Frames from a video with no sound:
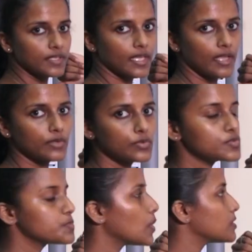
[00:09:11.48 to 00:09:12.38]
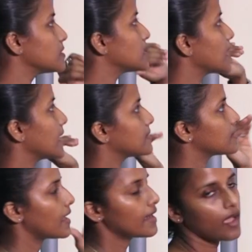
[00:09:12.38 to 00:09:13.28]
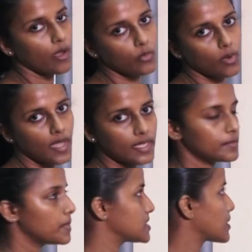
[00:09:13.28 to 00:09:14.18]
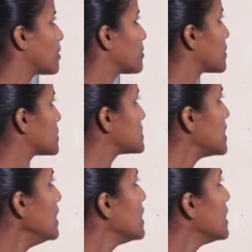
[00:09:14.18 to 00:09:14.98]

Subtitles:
we can use both with être and avoir in passé composé.